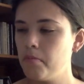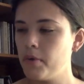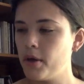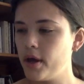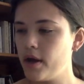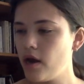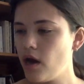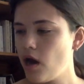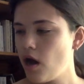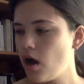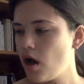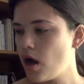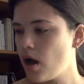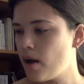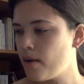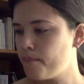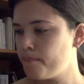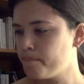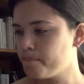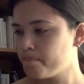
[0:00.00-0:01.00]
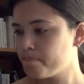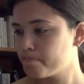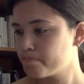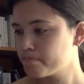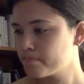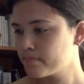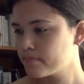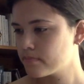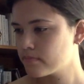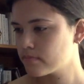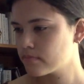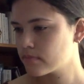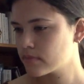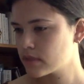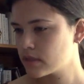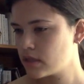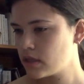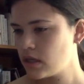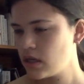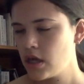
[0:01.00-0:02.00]
But,
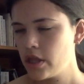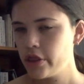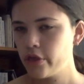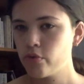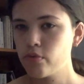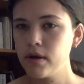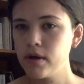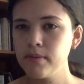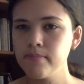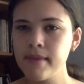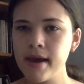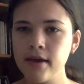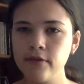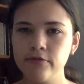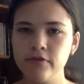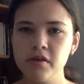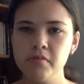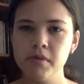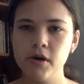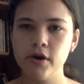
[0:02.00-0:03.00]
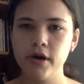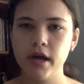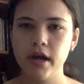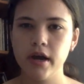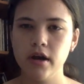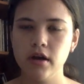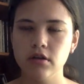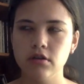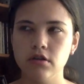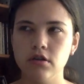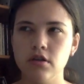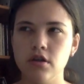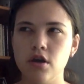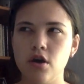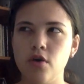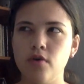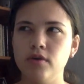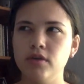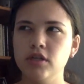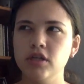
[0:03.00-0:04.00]
the one main female character,
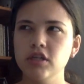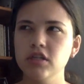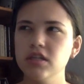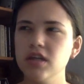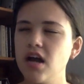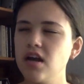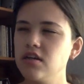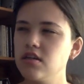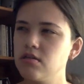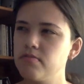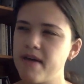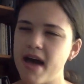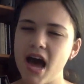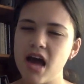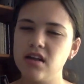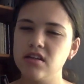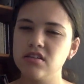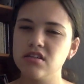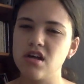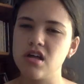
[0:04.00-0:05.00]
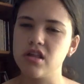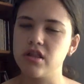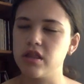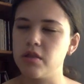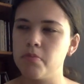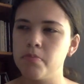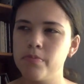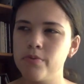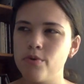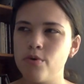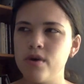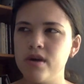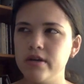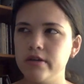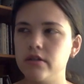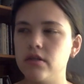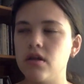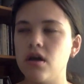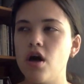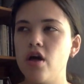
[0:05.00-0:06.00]
though, she's not as bad as all of the
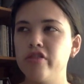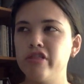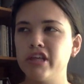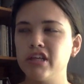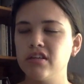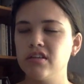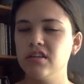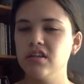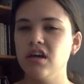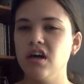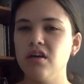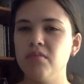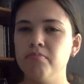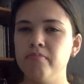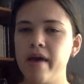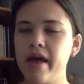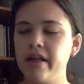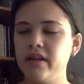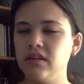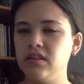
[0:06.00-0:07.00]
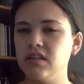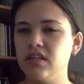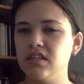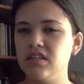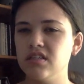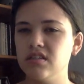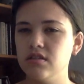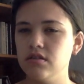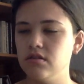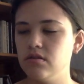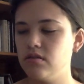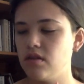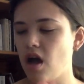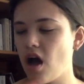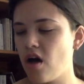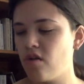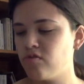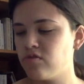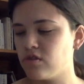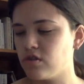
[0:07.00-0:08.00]
boys and all the young men in this
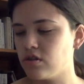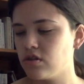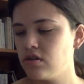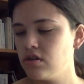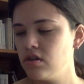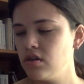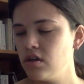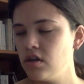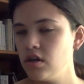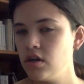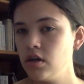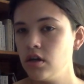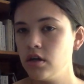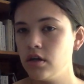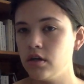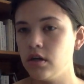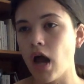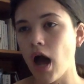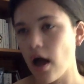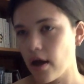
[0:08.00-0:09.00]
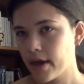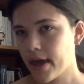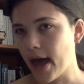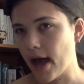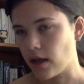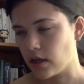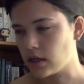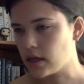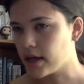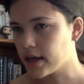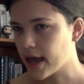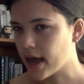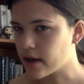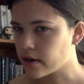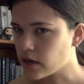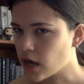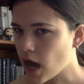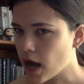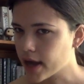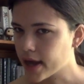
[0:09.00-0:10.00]
novel. Not
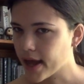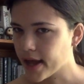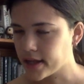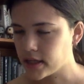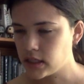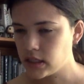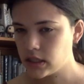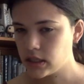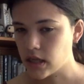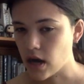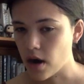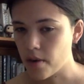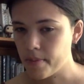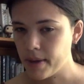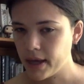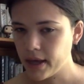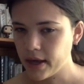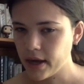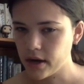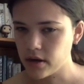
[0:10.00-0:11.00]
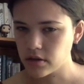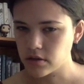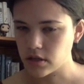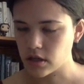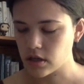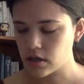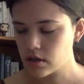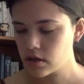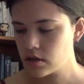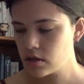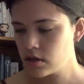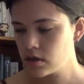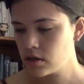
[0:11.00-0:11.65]
counting our main character.